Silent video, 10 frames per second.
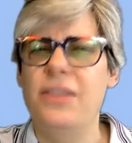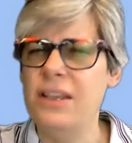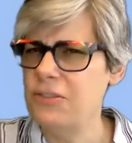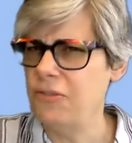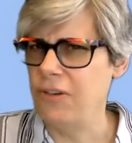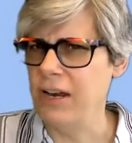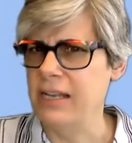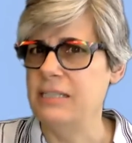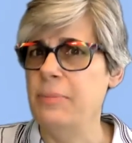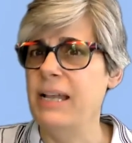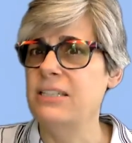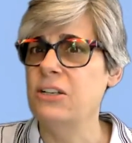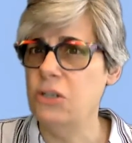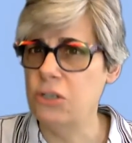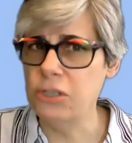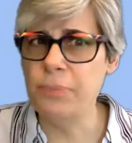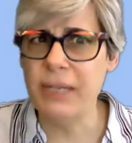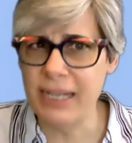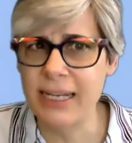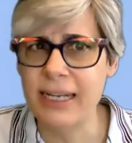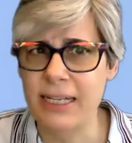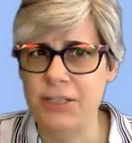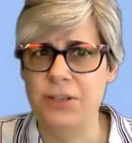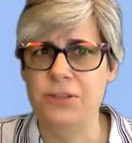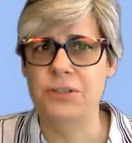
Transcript: This phrase makes a good beginning to your